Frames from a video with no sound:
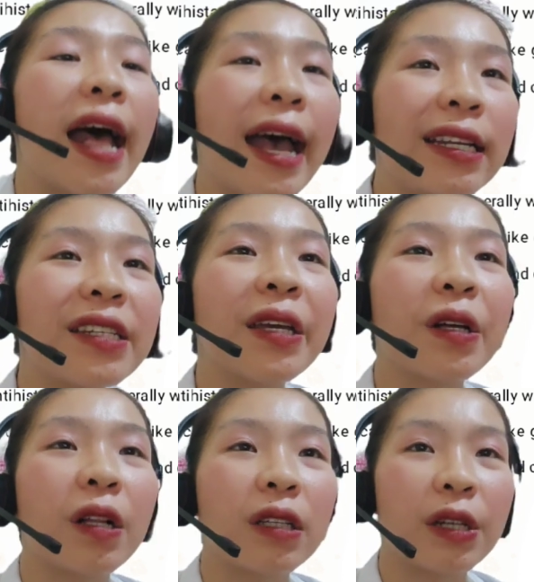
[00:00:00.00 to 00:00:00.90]

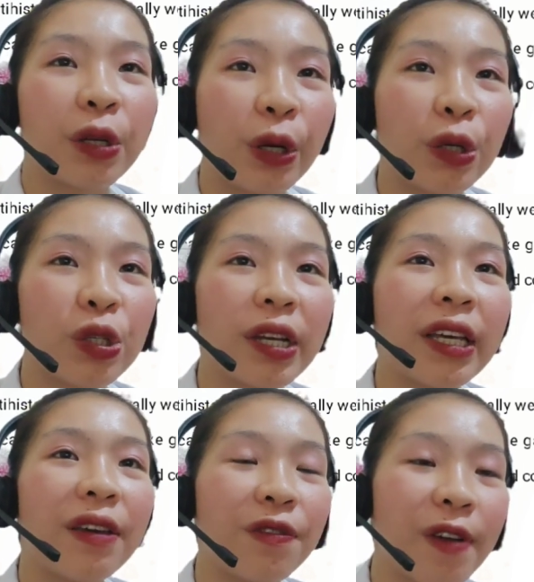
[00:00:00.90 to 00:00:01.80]
anticholinergic
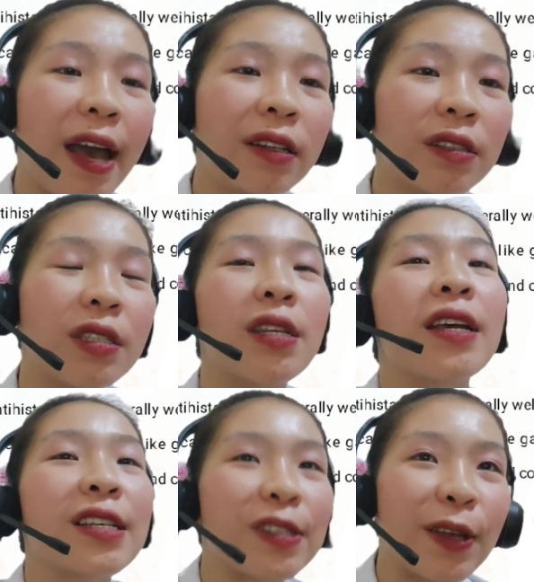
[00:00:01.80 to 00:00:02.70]
effects
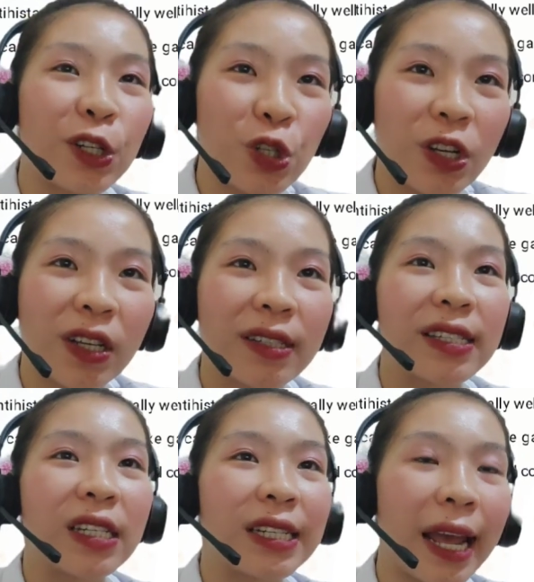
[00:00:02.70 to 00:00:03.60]
such as
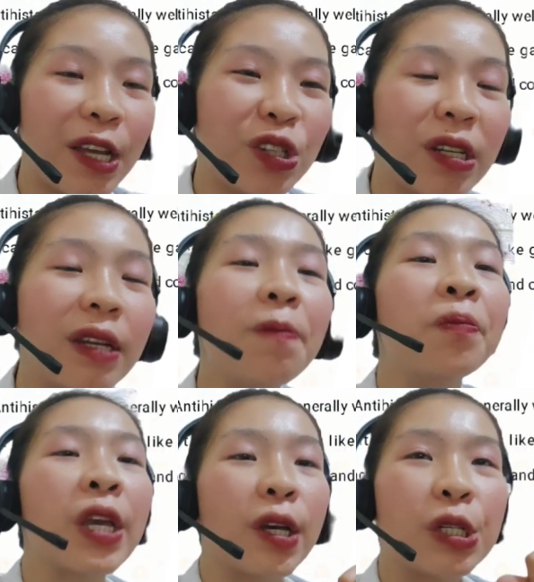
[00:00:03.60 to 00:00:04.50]
sedation,
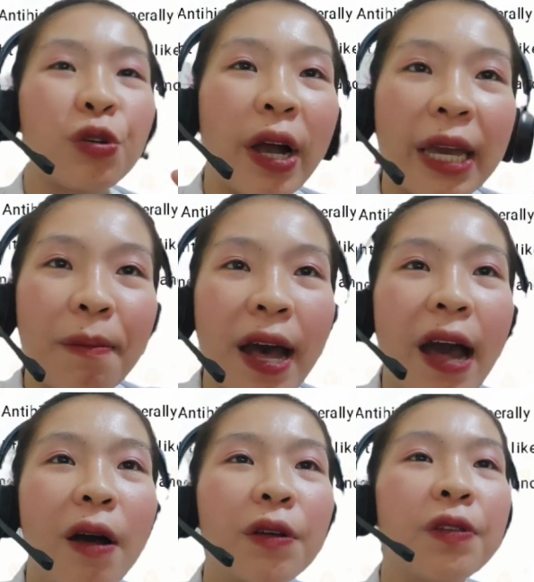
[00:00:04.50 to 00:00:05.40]
dry
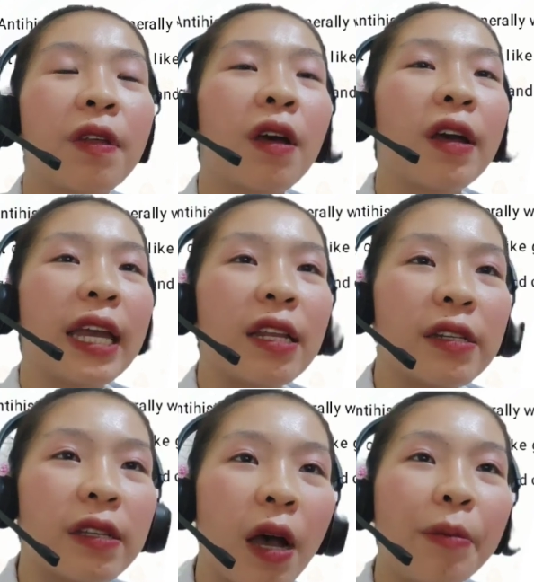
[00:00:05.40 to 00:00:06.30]
mouth,
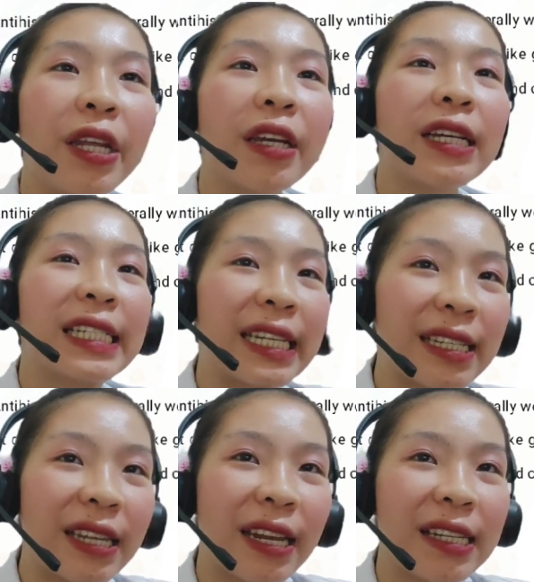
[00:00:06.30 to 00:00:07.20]
insomnia,
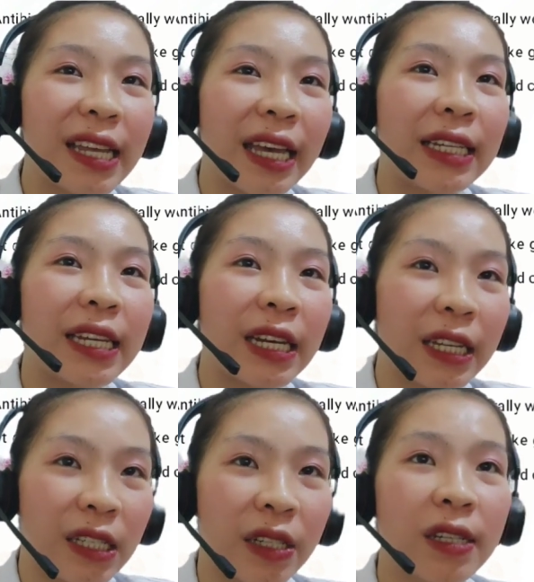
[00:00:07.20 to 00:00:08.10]
dizziness, and
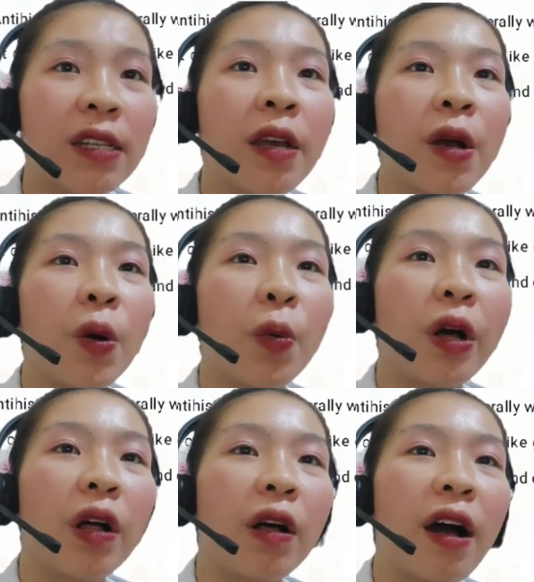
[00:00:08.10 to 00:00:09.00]
tinnitus.
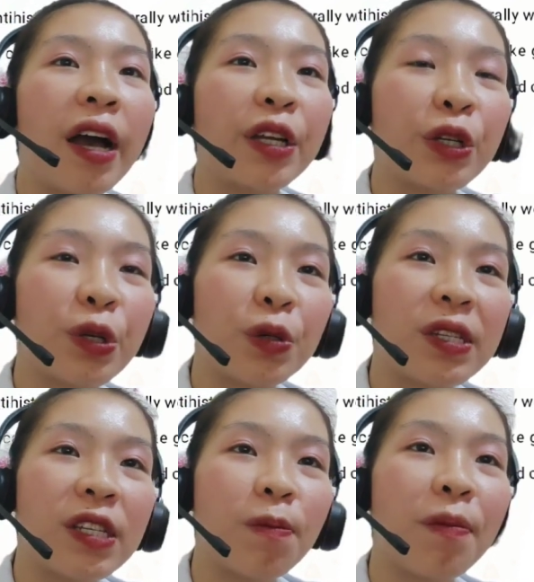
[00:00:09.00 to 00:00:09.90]
While higher
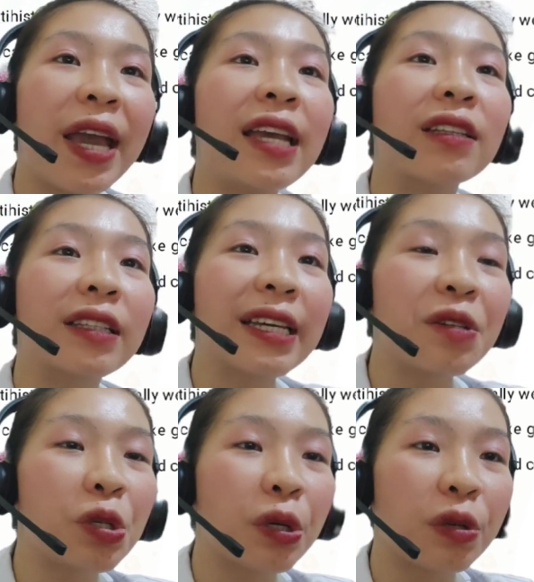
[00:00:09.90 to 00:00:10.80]
doses may
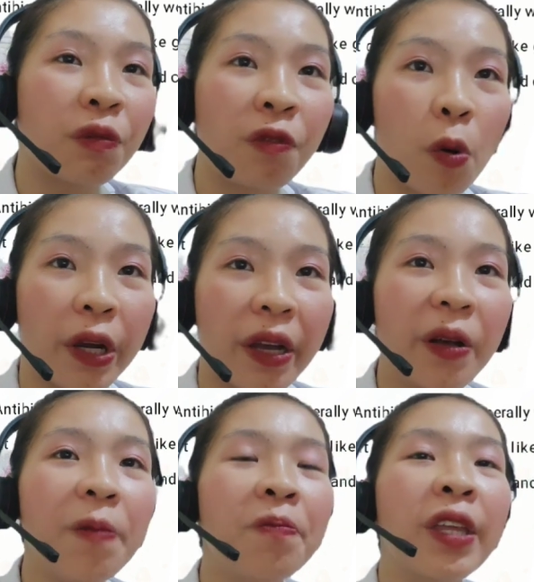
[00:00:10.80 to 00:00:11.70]
lead to euphoria,